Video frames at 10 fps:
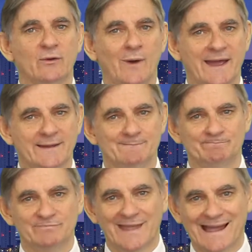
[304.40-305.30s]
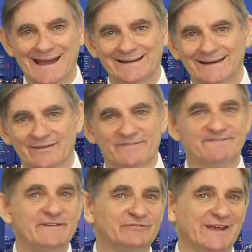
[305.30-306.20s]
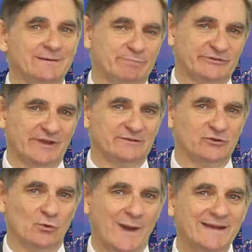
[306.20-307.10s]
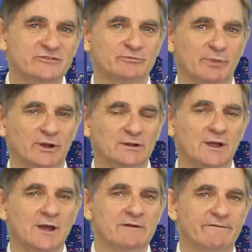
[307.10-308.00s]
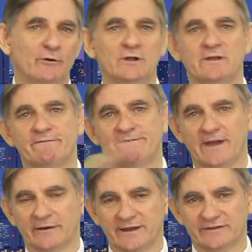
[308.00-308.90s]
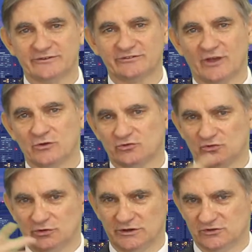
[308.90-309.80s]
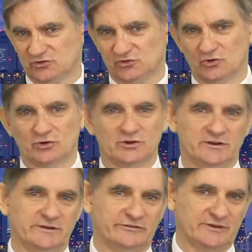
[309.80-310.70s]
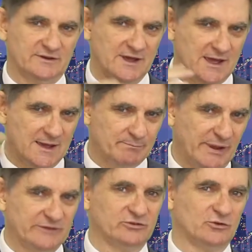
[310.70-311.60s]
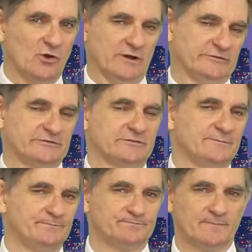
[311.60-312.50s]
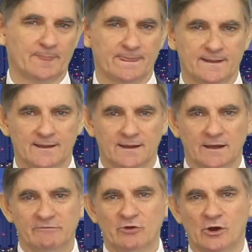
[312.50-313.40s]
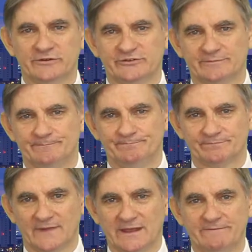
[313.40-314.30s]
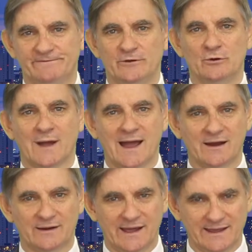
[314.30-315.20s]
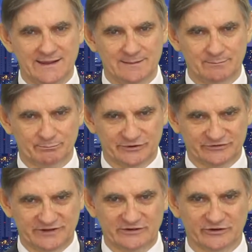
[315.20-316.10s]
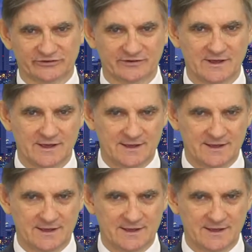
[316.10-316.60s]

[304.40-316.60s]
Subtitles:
the way, add another 15% to your wages bill for all the various social insurance and pension costs. Of course, if you are a prestigious